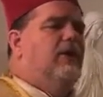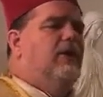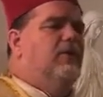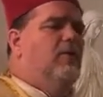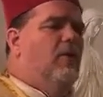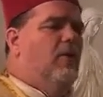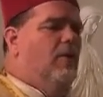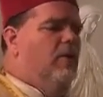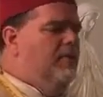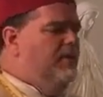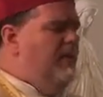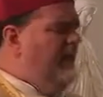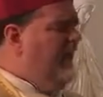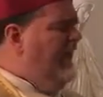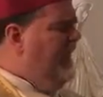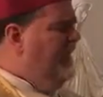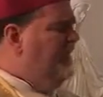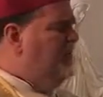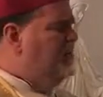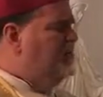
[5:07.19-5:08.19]
You only
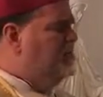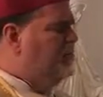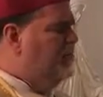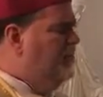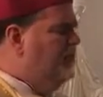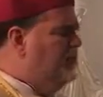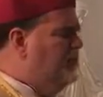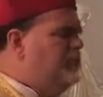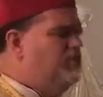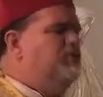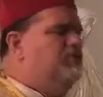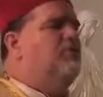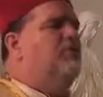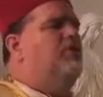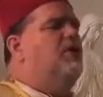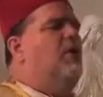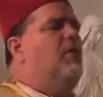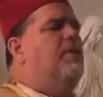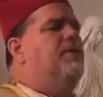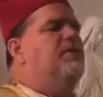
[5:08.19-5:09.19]
hate the truth because you
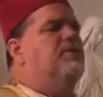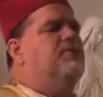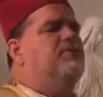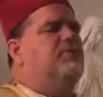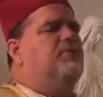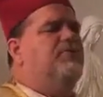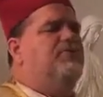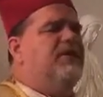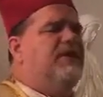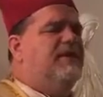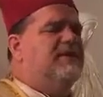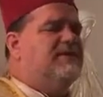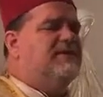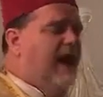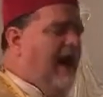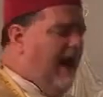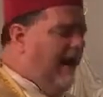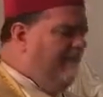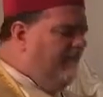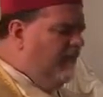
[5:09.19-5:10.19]
don't know what the truth is.
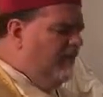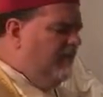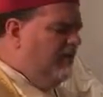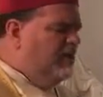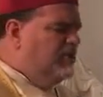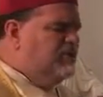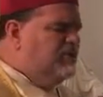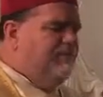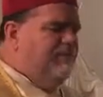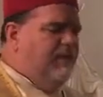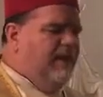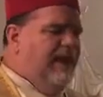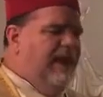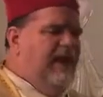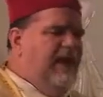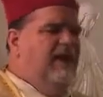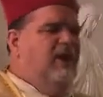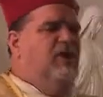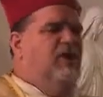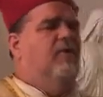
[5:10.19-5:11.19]
I'm going to
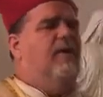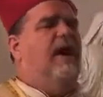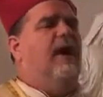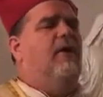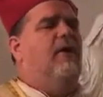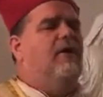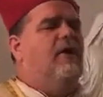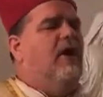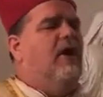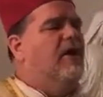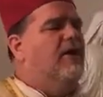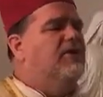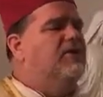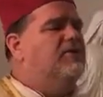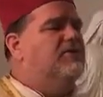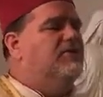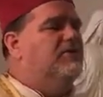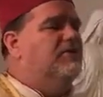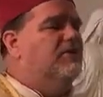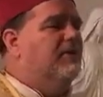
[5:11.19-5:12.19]
explain to you how God
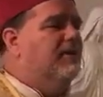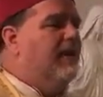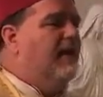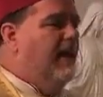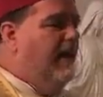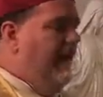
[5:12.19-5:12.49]
is good.